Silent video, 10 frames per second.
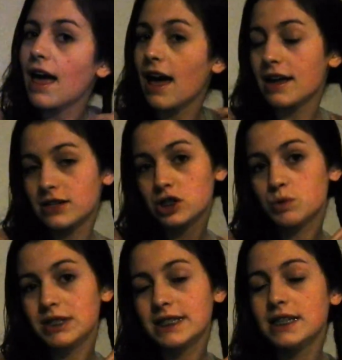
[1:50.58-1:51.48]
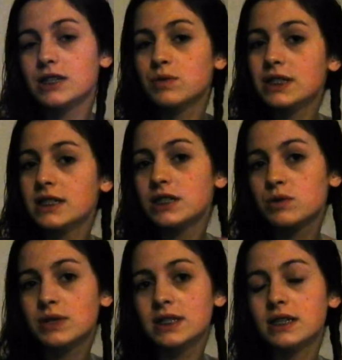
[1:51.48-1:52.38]
and twist it, twist
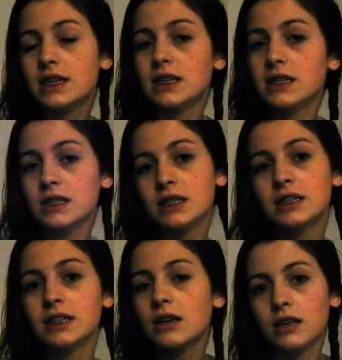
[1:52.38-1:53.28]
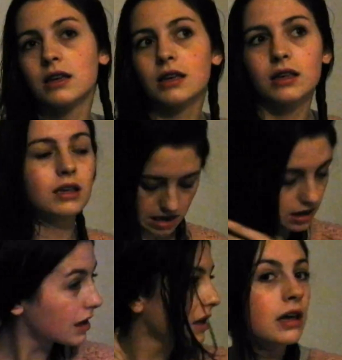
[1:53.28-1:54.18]
it, twist it.
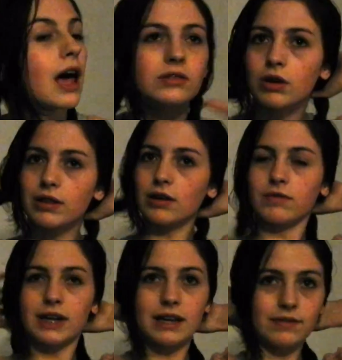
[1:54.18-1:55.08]
No, they're not very